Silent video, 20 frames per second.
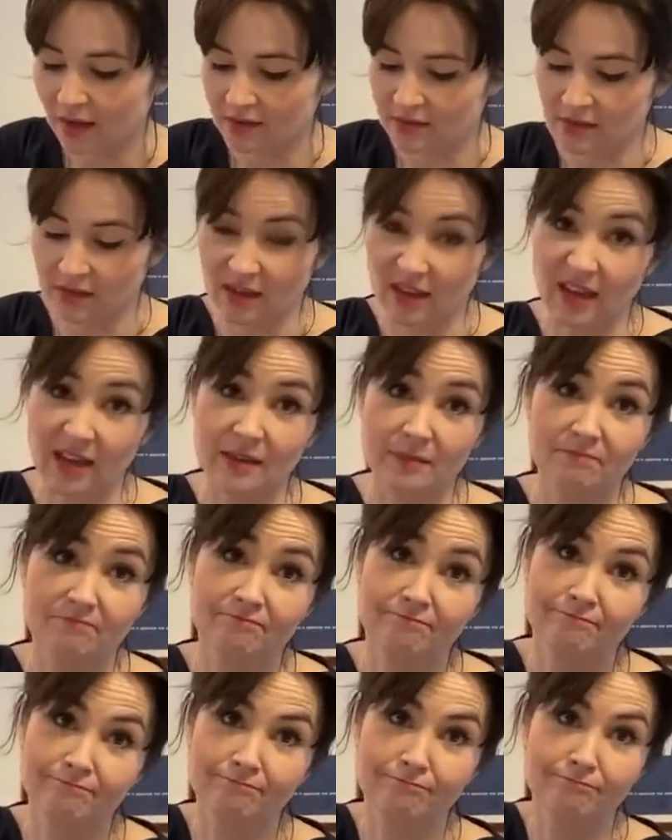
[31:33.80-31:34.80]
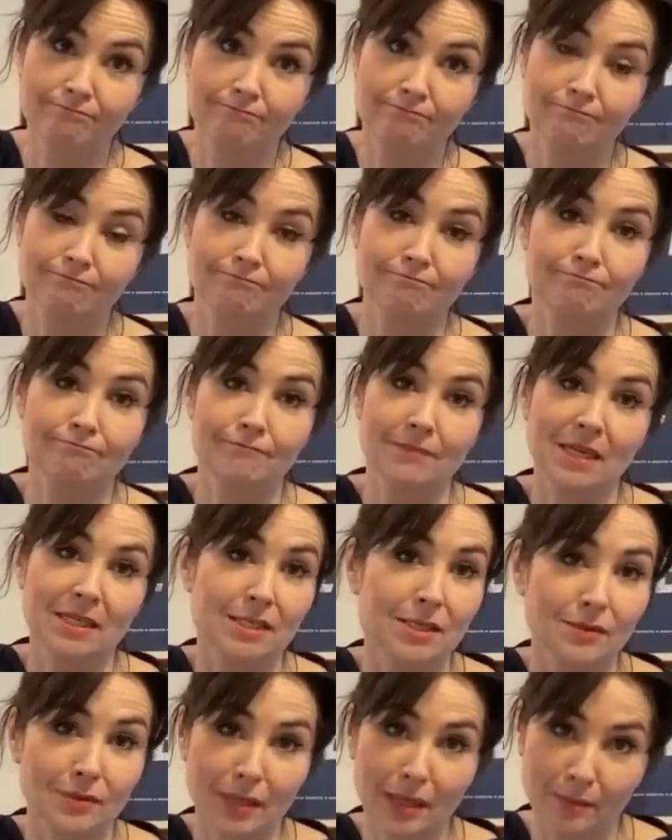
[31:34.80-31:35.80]
So yeah, I
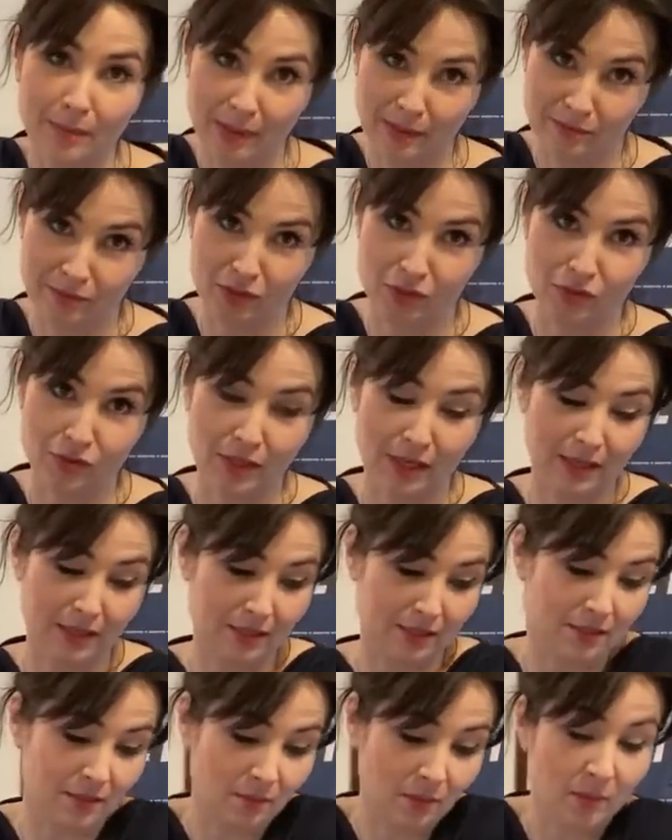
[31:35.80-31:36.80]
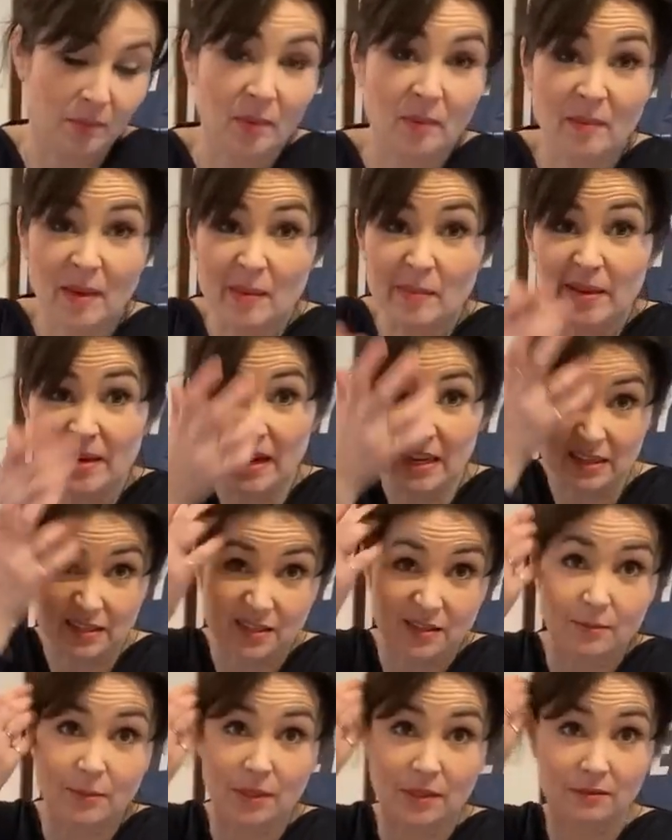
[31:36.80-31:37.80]
don't think I'll be able to do that this summer, but maybe next
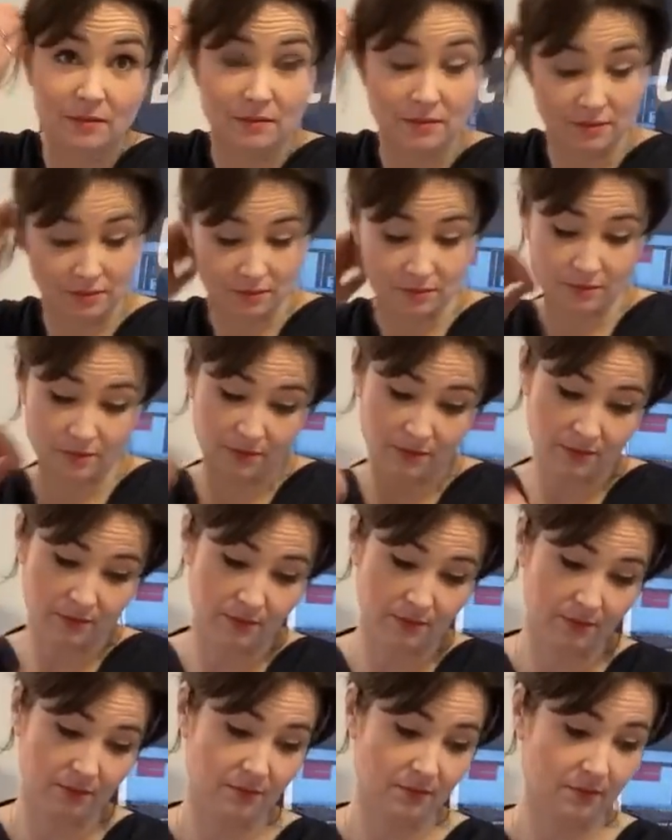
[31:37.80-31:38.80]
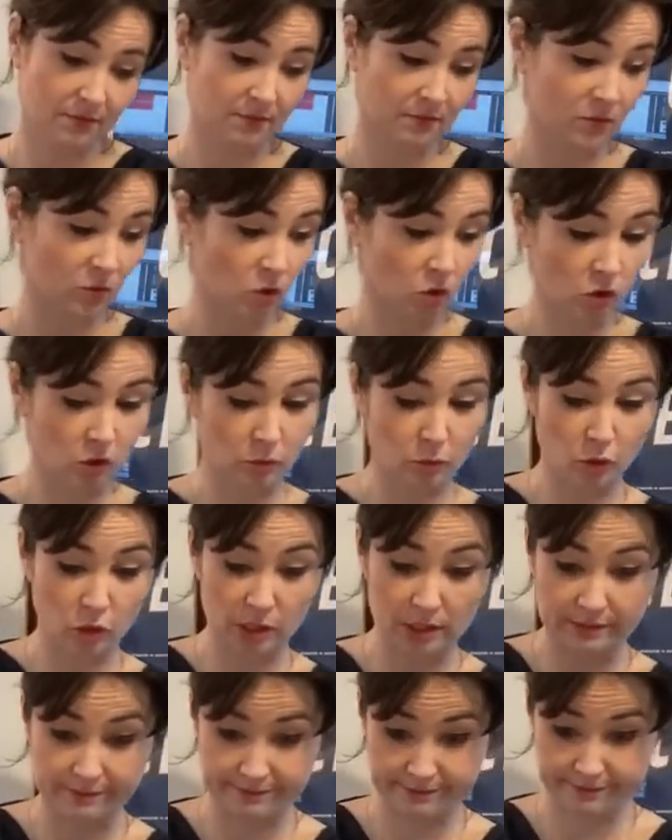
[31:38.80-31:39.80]
summer or
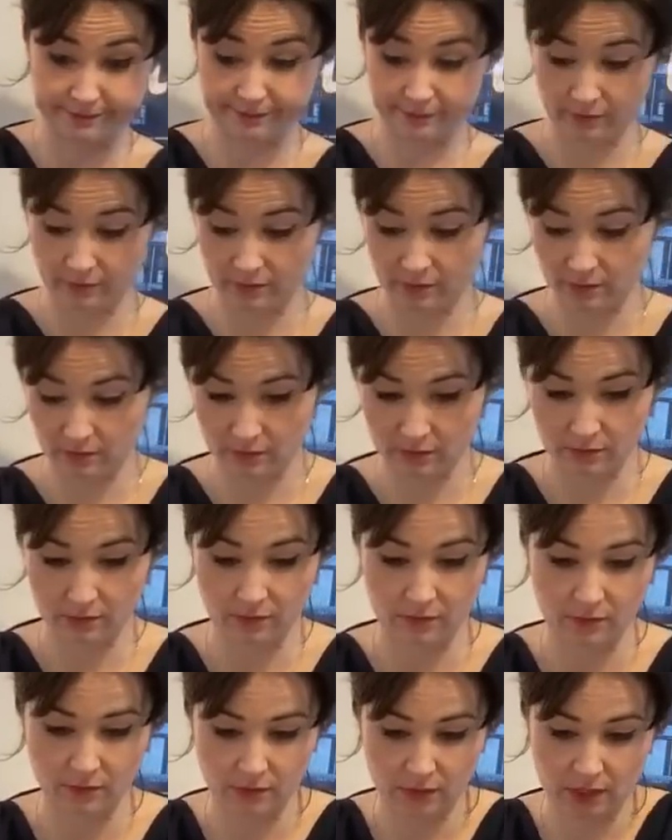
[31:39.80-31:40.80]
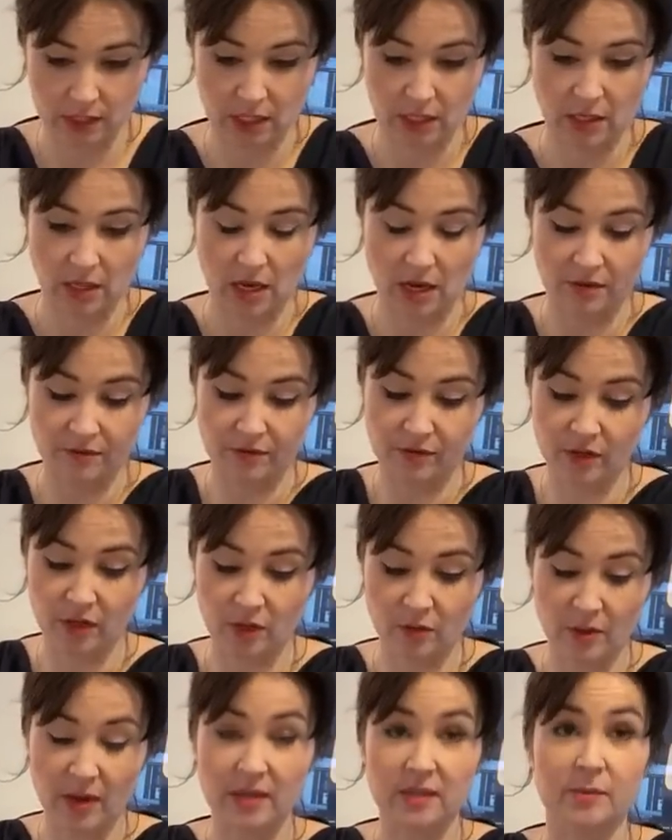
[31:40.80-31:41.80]
spring over in the
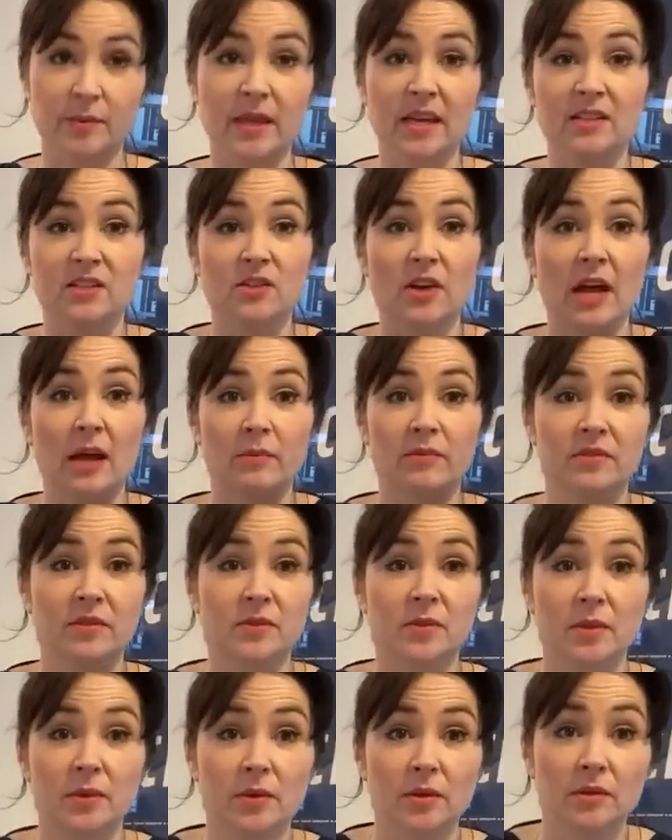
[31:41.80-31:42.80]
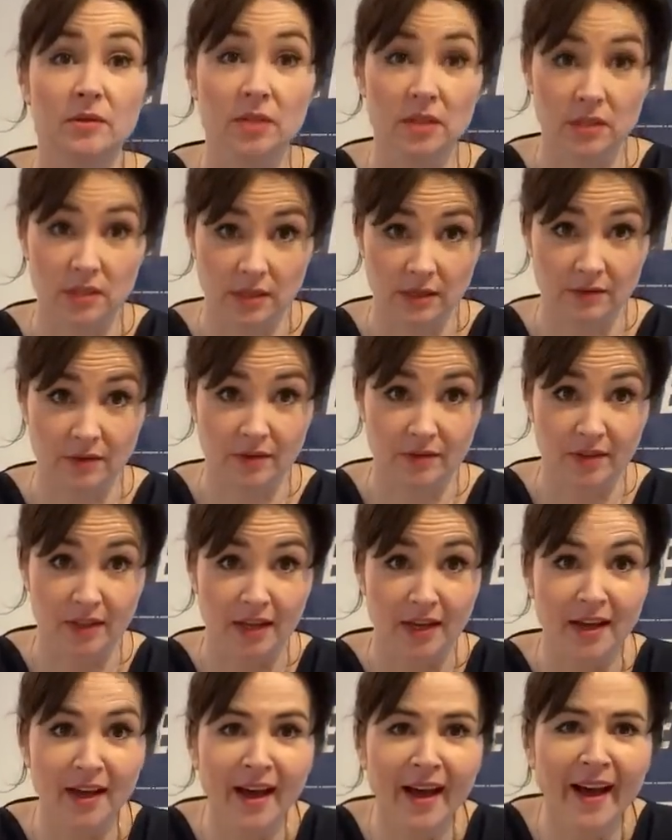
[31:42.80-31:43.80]
U S. But that's not helpful to anyone who doesn't live over there.